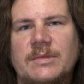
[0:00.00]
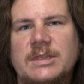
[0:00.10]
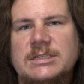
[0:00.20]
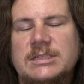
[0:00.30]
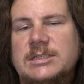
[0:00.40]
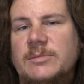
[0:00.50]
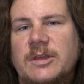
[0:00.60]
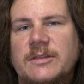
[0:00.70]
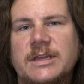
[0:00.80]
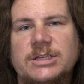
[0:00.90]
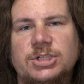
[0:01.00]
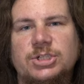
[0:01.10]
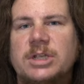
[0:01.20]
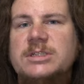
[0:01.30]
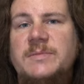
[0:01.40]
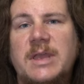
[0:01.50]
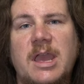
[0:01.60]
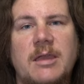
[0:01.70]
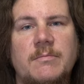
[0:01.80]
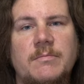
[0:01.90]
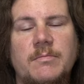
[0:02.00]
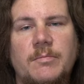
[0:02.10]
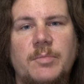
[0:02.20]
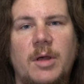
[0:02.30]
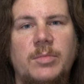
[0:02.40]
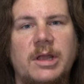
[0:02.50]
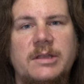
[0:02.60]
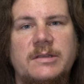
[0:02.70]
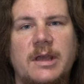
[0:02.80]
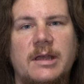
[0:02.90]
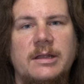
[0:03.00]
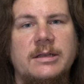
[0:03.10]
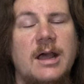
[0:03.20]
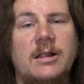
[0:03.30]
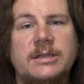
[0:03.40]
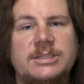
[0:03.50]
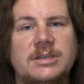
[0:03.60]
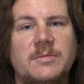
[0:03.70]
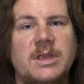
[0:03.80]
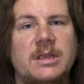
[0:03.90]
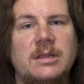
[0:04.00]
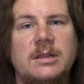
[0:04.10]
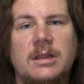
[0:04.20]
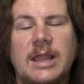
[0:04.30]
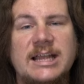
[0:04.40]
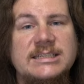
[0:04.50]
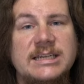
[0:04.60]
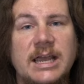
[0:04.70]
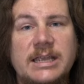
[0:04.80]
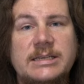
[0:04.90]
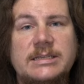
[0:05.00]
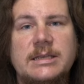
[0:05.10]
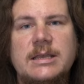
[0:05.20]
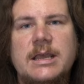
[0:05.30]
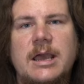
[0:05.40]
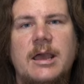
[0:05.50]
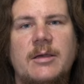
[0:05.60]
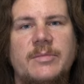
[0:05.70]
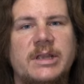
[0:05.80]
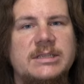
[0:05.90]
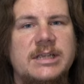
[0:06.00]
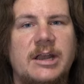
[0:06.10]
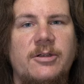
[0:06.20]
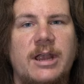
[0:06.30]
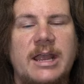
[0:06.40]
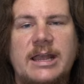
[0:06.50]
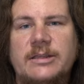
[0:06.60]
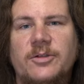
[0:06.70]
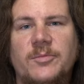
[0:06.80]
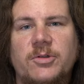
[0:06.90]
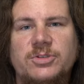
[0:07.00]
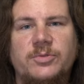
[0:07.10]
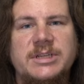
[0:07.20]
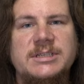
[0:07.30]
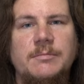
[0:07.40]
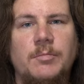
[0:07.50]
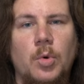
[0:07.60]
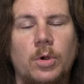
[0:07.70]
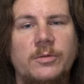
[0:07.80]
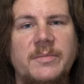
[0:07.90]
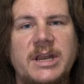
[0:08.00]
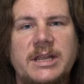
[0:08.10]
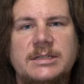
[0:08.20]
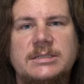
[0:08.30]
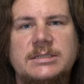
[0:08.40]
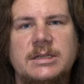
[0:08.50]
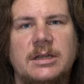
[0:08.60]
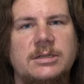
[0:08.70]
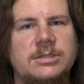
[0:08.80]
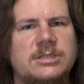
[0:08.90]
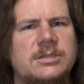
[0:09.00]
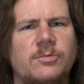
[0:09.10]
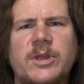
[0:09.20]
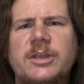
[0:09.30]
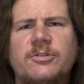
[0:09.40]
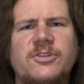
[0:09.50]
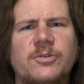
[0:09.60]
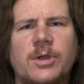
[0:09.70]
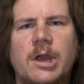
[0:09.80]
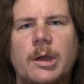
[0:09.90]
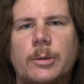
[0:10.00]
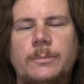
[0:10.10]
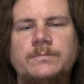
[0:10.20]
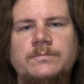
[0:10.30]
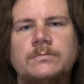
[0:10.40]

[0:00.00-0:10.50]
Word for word: This is something that just became public knowledge to me last night because the NRA had their most recent board meetings just a week or two ago,